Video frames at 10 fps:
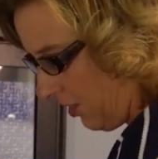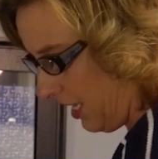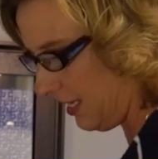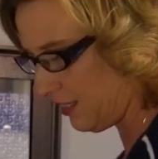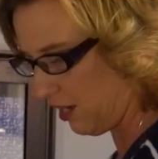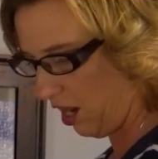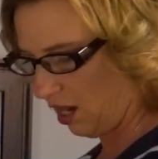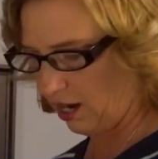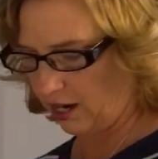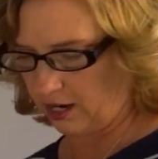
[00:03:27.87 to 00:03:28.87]
these
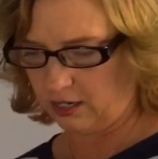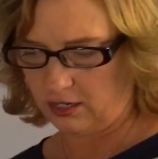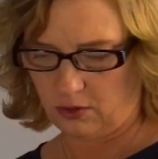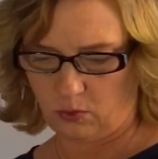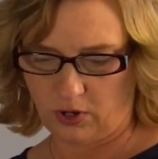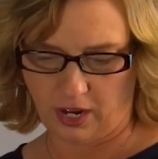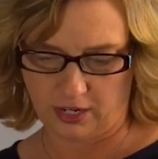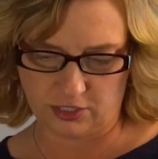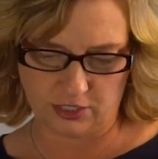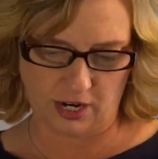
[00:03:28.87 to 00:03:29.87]
are
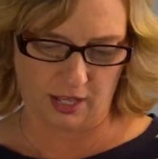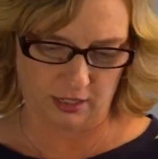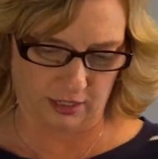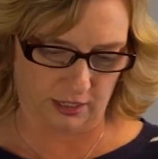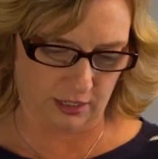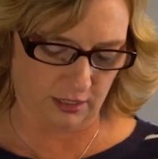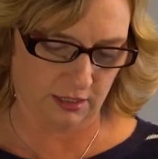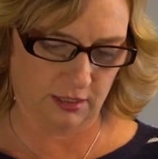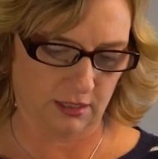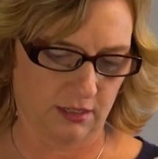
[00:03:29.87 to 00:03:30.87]
$100
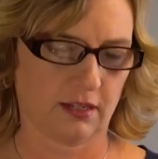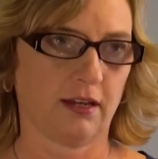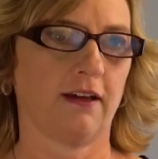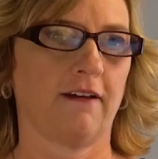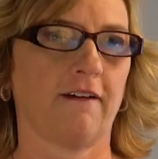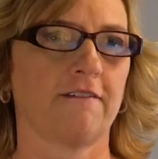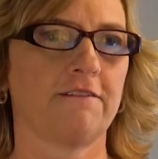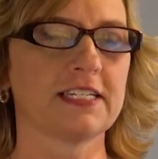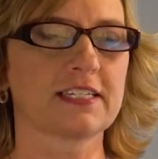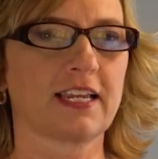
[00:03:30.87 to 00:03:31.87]

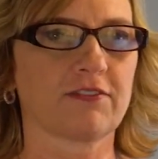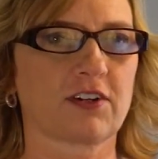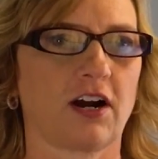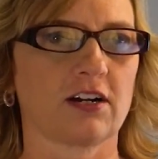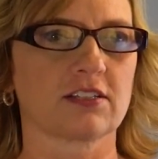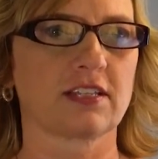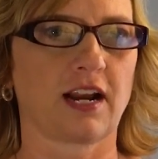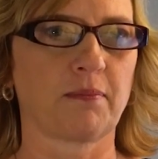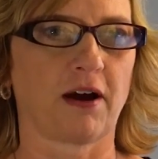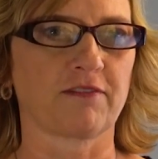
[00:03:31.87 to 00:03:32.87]
Visa gift cards that
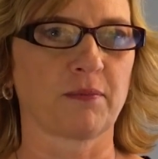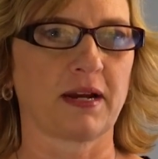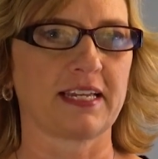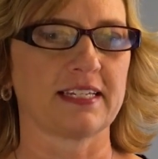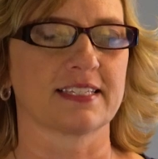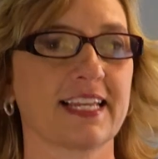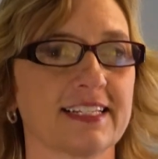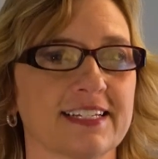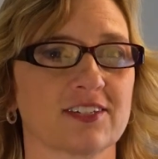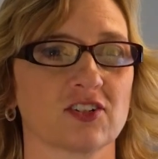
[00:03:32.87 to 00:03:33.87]
I bought for my kids.
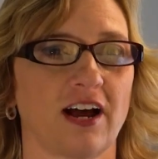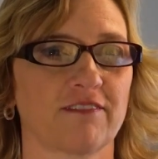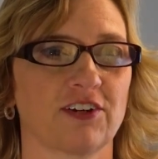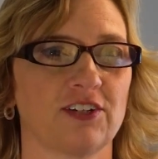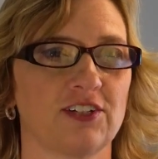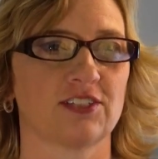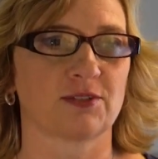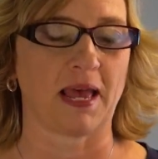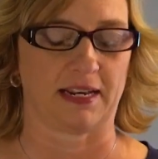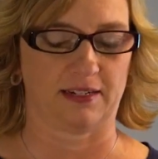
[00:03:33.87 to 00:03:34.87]
Kids, these are not for you to
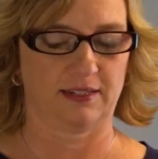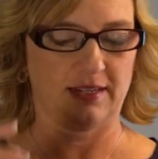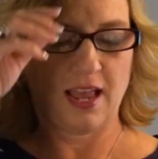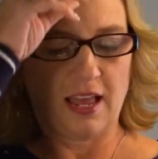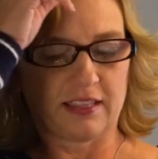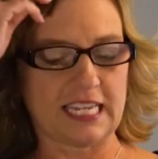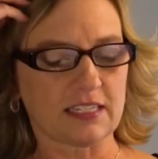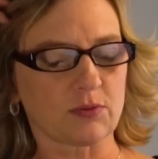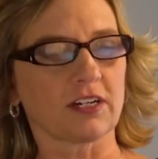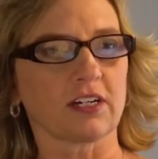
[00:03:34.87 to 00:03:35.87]
spend.
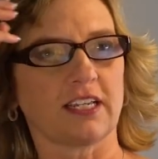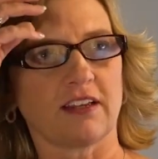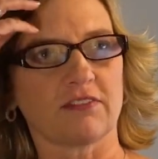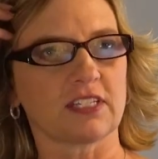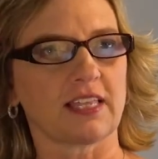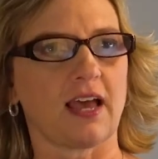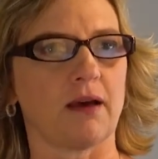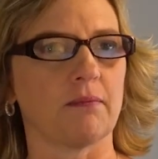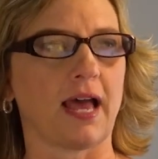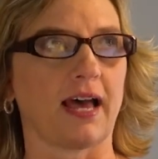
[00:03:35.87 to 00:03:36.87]
These we are going to give to
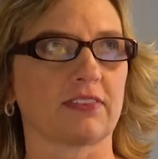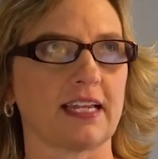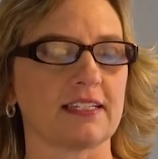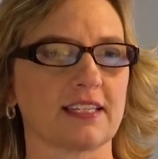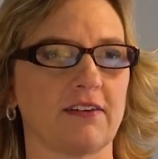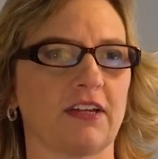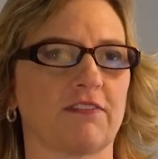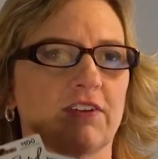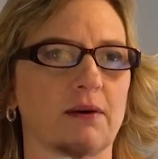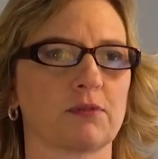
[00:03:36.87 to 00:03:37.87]
them at Thanksgiving
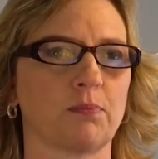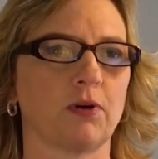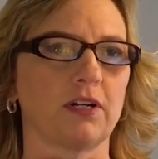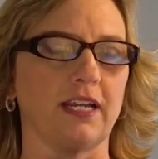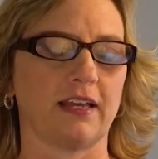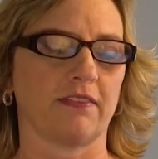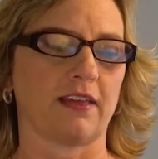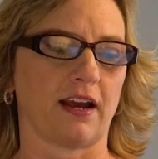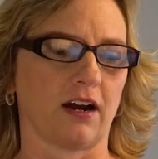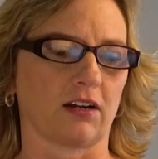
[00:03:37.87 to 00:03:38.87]
for them to put in
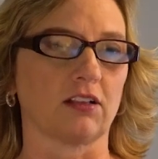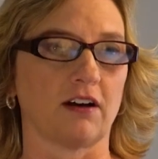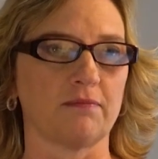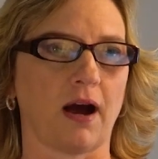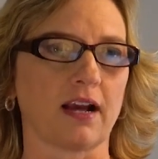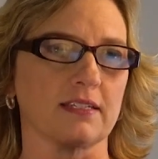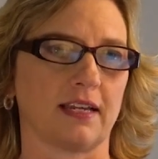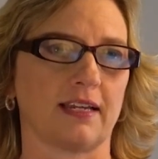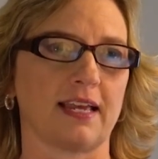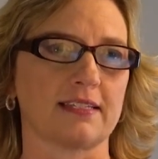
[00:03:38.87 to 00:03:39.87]
their glove box
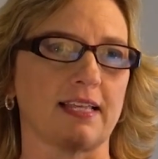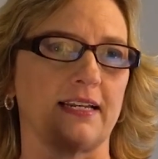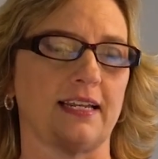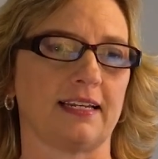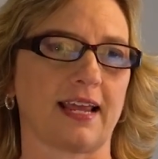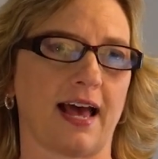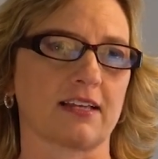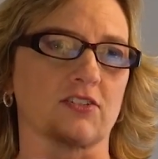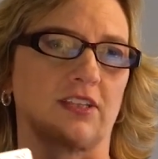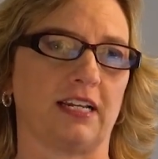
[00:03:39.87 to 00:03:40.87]
in case they need
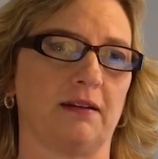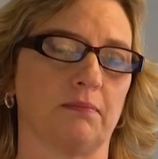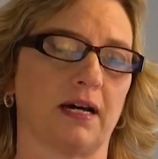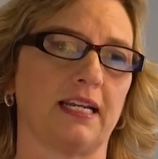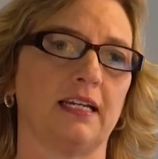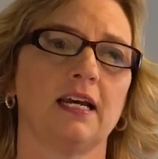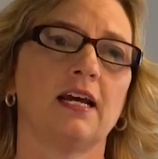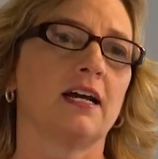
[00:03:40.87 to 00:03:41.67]
gas or they need money.